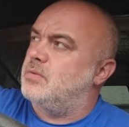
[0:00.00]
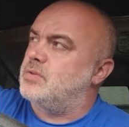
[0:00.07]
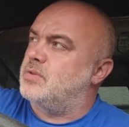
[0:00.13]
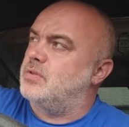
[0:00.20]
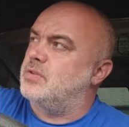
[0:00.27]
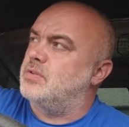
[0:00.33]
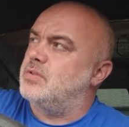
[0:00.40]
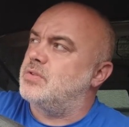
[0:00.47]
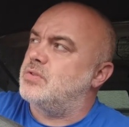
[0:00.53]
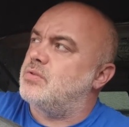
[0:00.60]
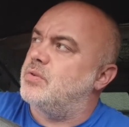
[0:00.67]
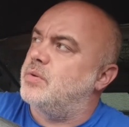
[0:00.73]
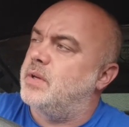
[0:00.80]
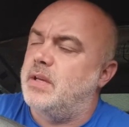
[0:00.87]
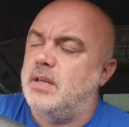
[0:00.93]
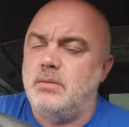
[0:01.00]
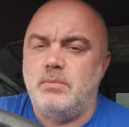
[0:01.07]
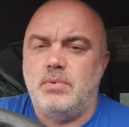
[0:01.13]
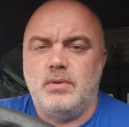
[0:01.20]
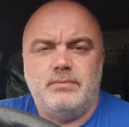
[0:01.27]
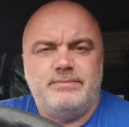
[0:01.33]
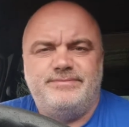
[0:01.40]
I was going to screw it
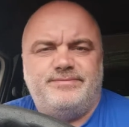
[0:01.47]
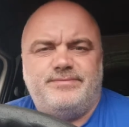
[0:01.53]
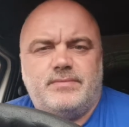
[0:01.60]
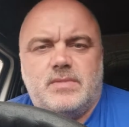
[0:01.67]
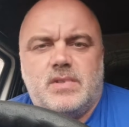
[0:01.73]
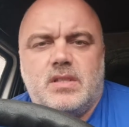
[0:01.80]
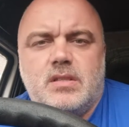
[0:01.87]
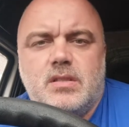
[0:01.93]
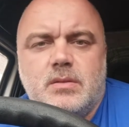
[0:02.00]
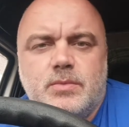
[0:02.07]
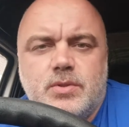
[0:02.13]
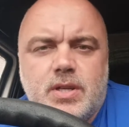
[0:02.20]
in, but it's too